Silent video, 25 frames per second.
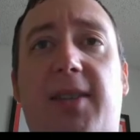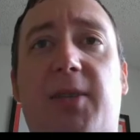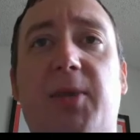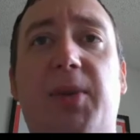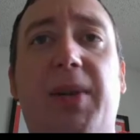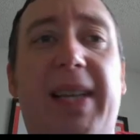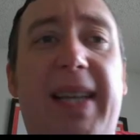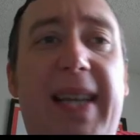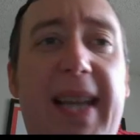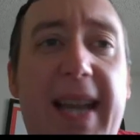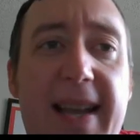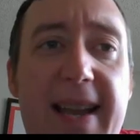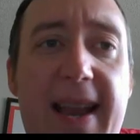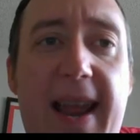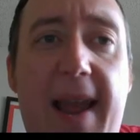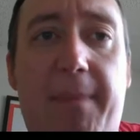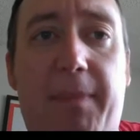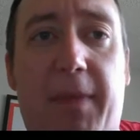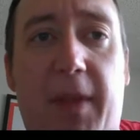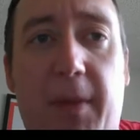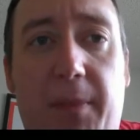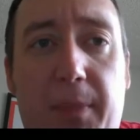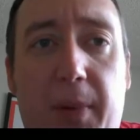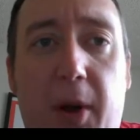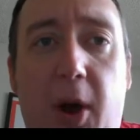to
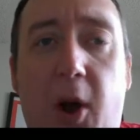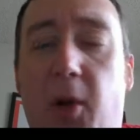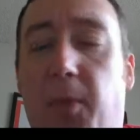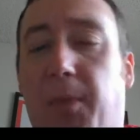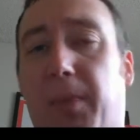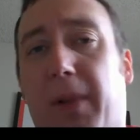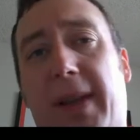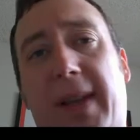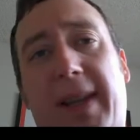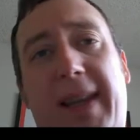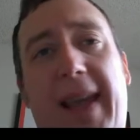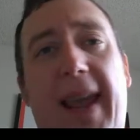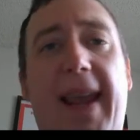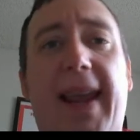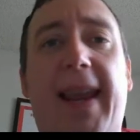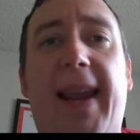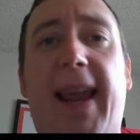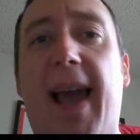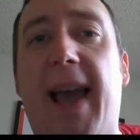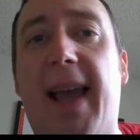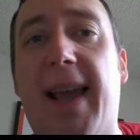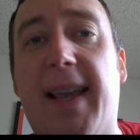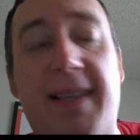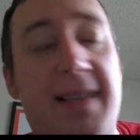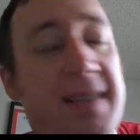kidnap the Pope, like, hey
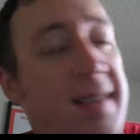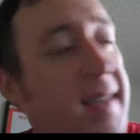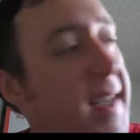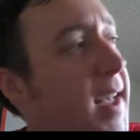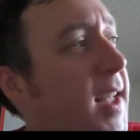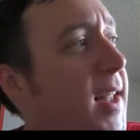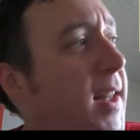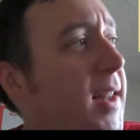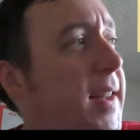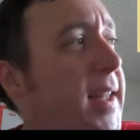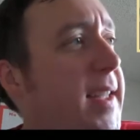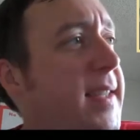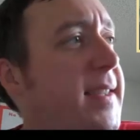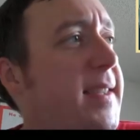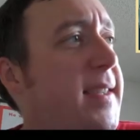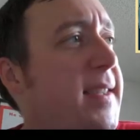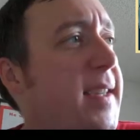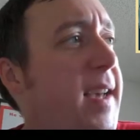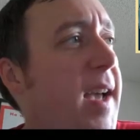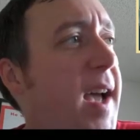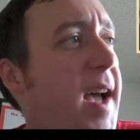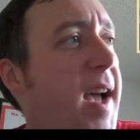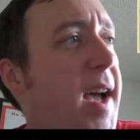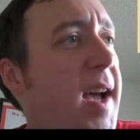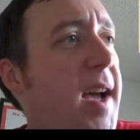guys, let's
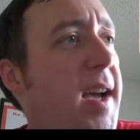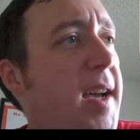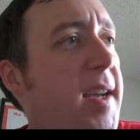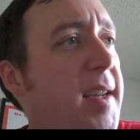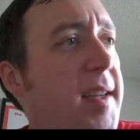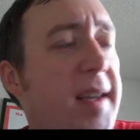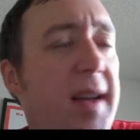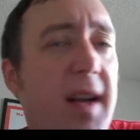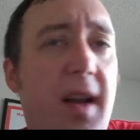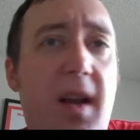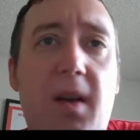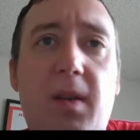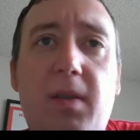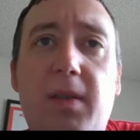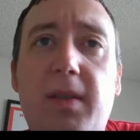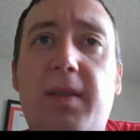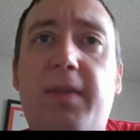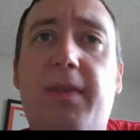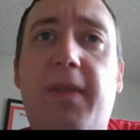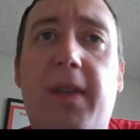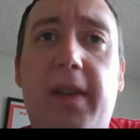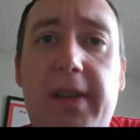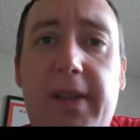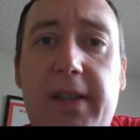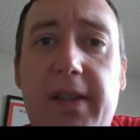
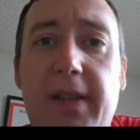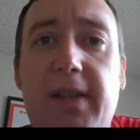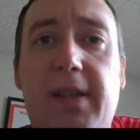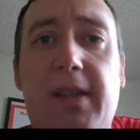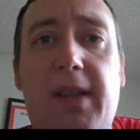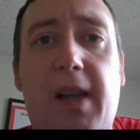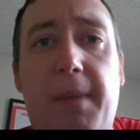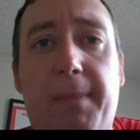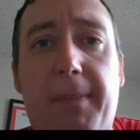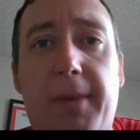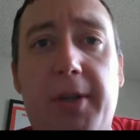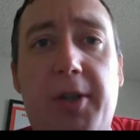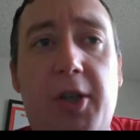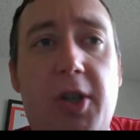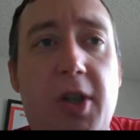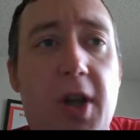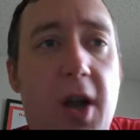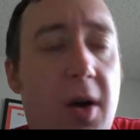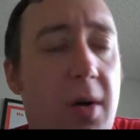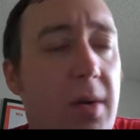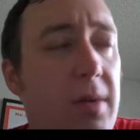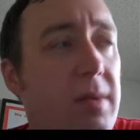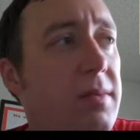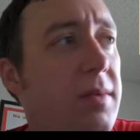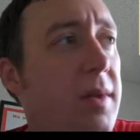finish this cup of
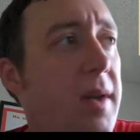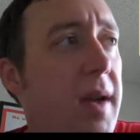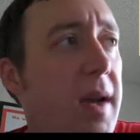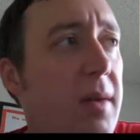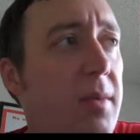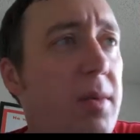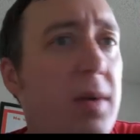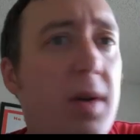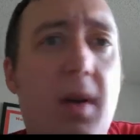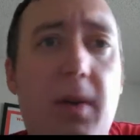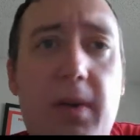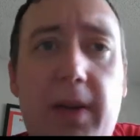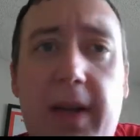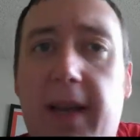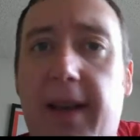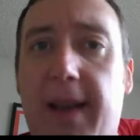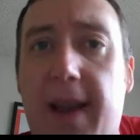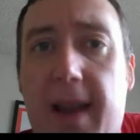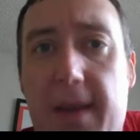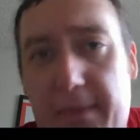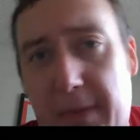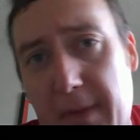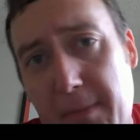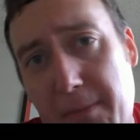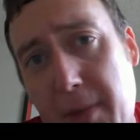joe, and we'll go
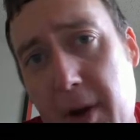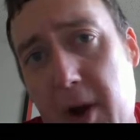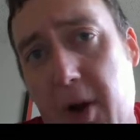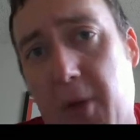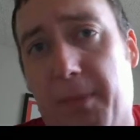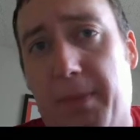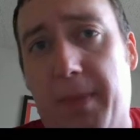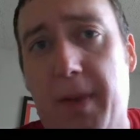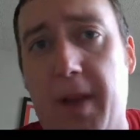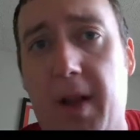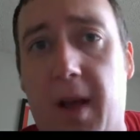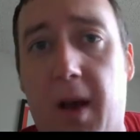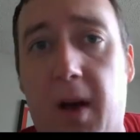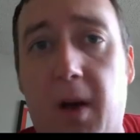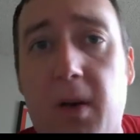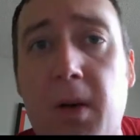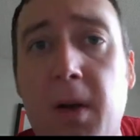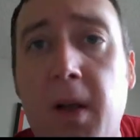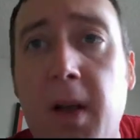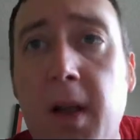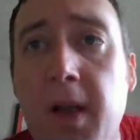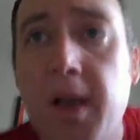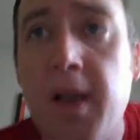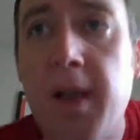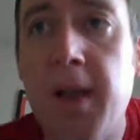kidnap the Pope, you
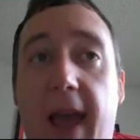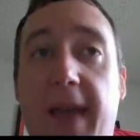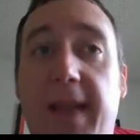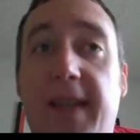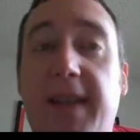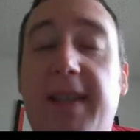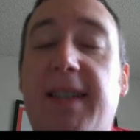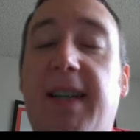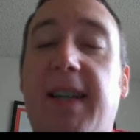know? And he's